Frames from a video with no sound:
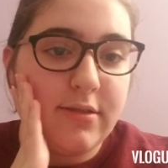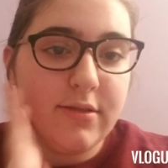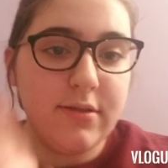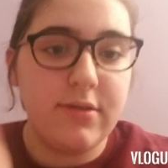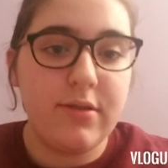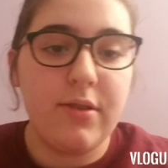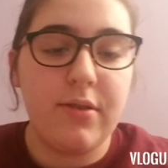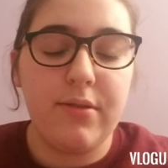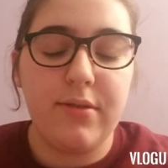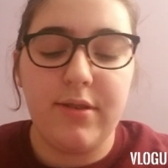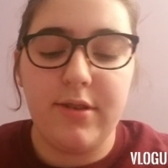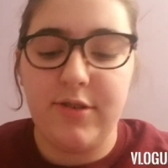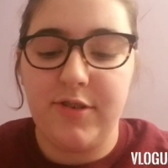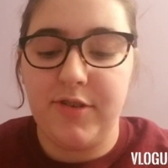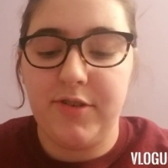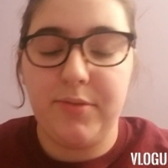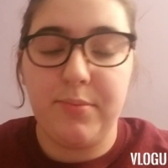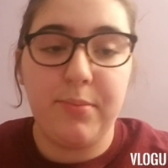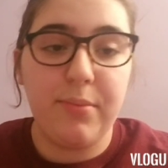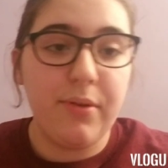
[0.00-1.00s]
so to
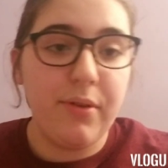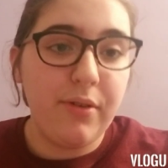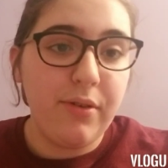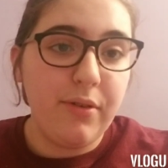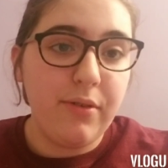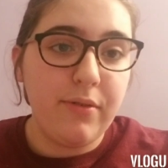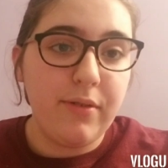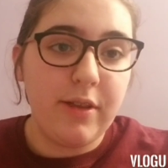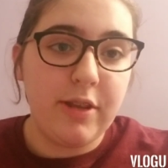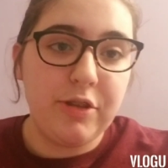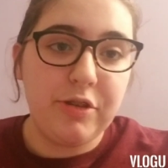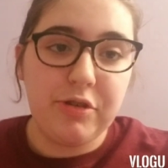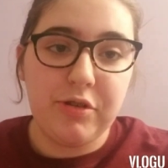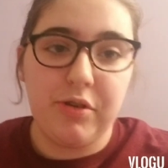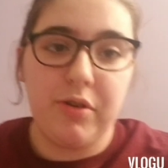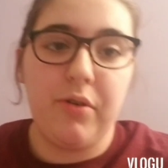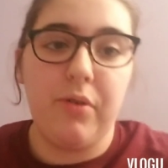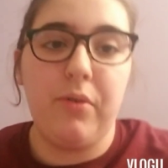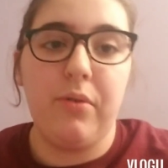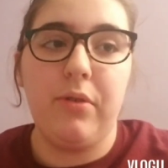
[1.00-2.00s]
just prove and
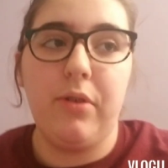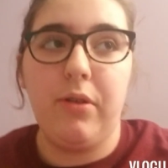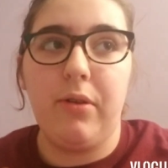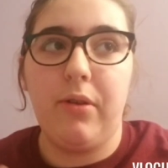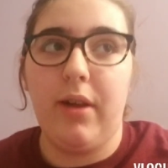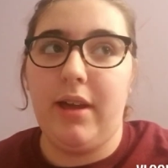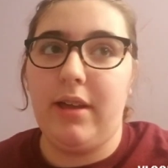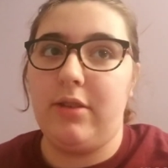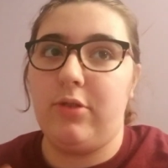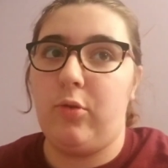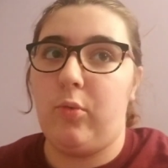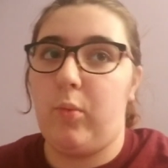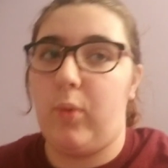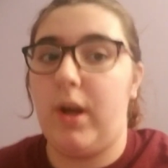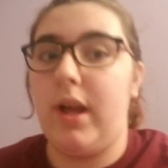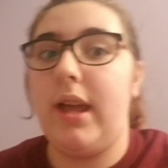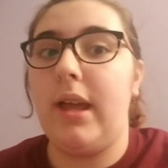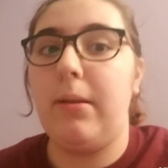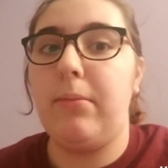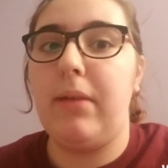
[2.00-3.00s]
show you guys
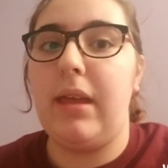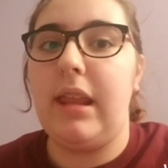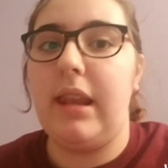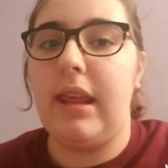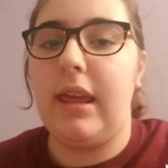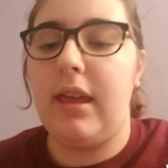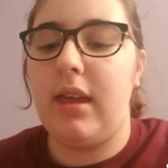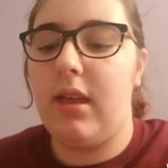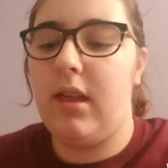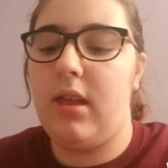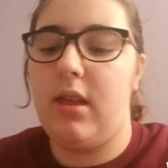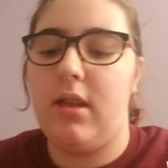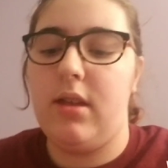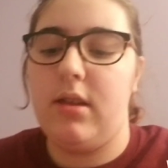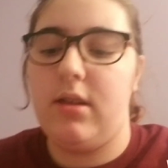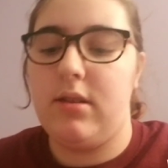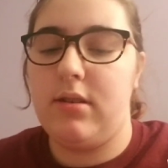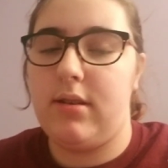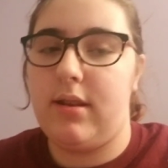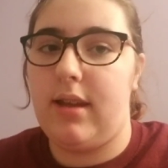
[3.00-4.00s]
what I'm eating,
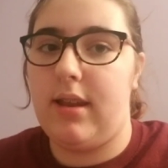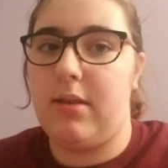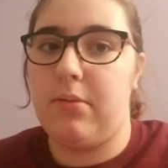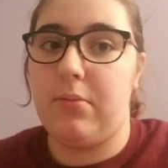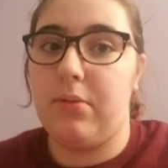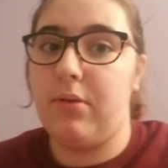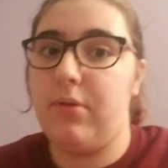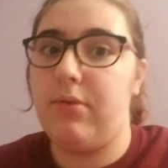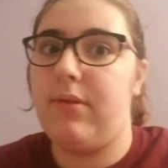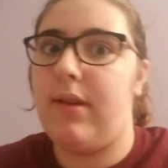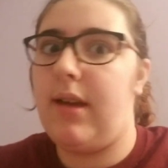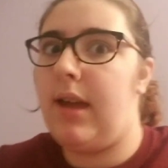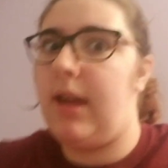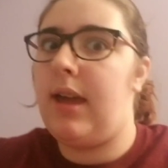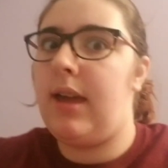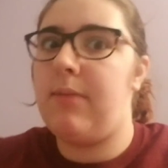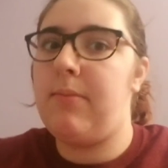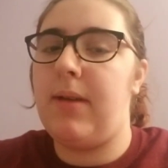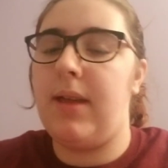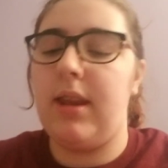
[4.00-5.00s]
gonna prove that I
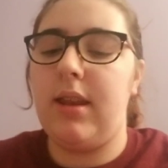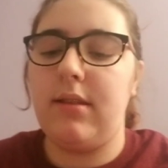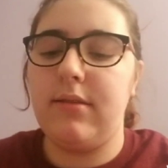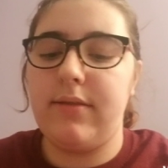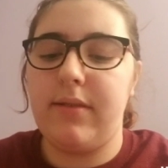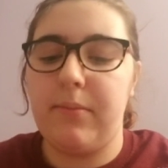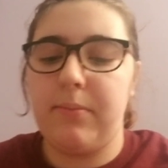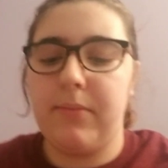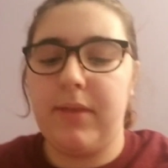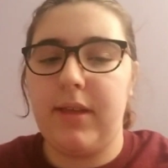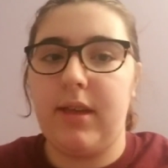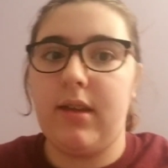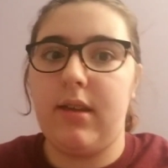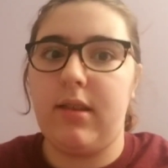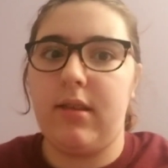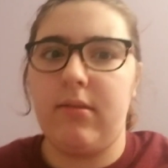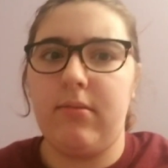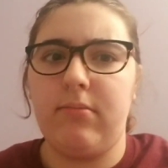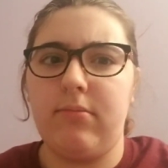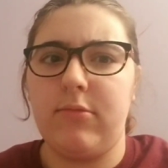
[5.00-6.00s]
am eating something
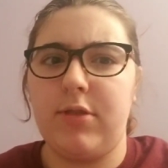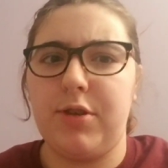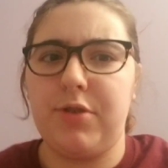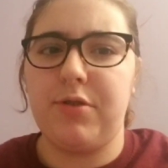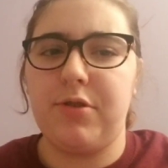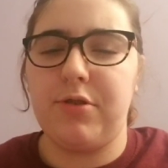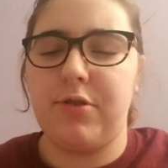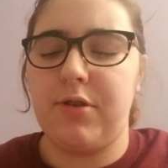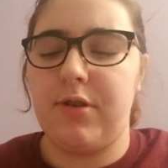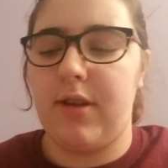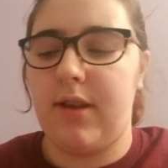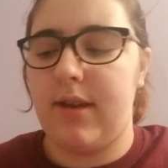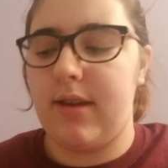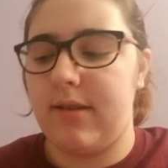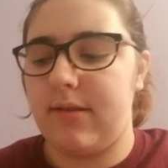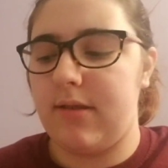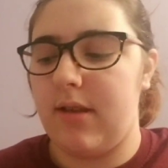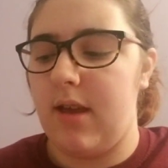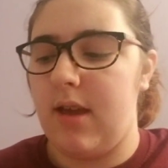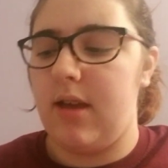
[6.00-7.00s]
and just to show you
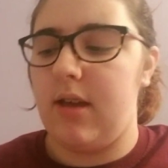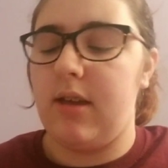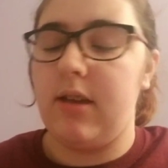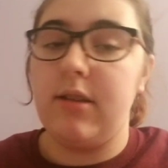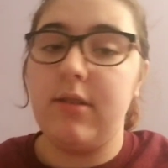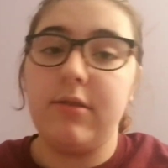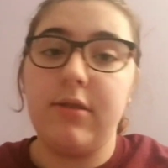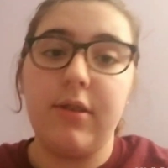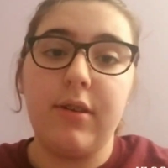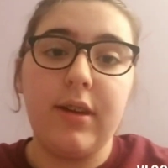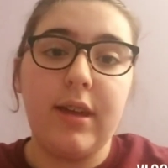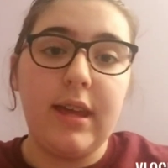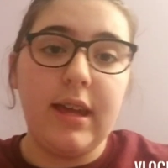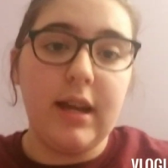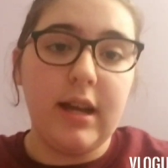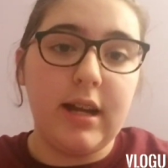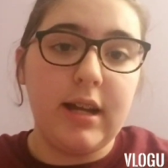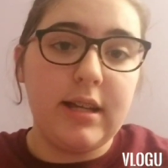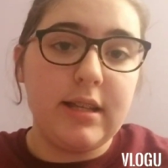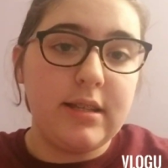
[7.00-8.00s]
guys. So
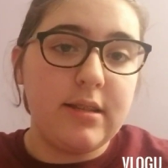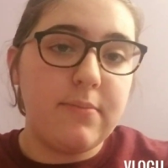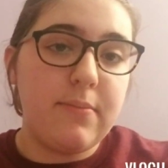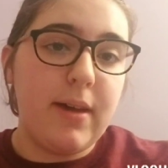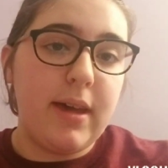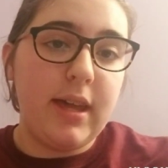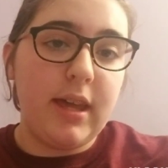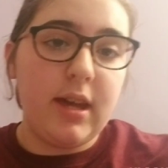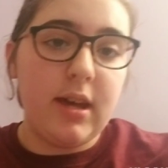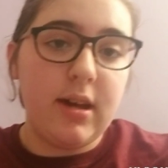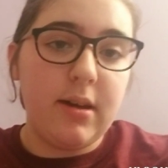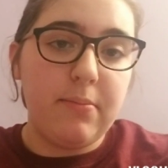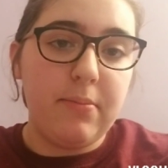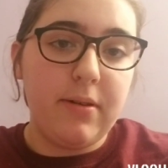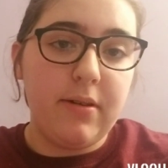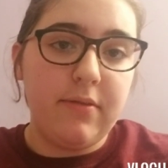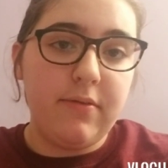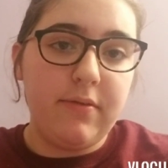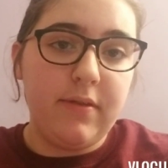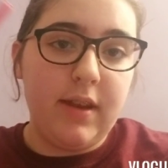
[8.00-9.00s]
here is my cup
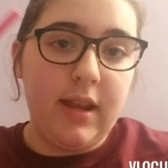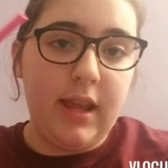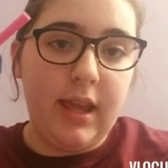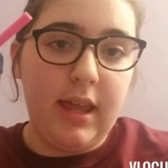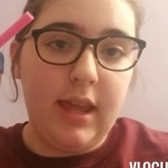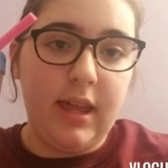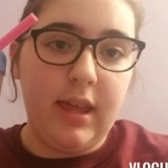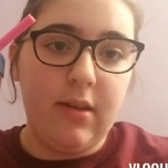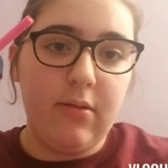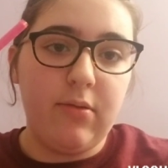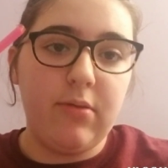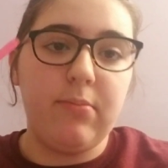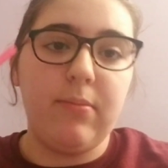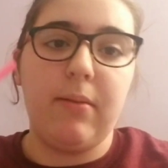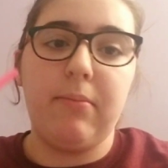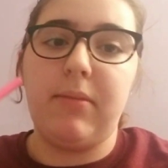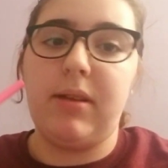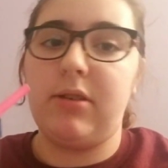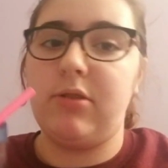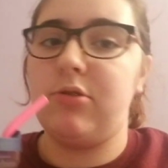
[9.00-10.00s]
of tea with my
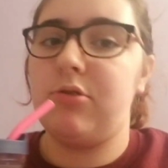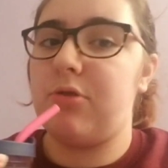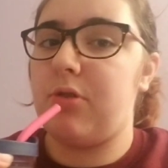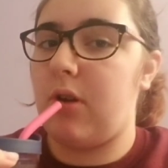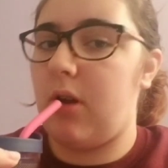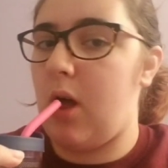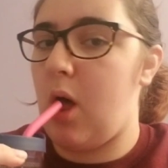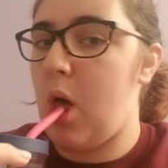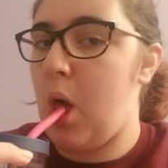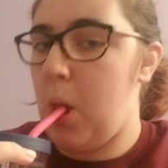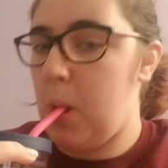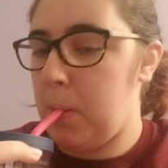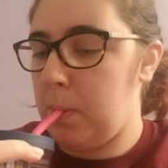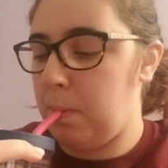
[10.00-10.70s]
metal straw.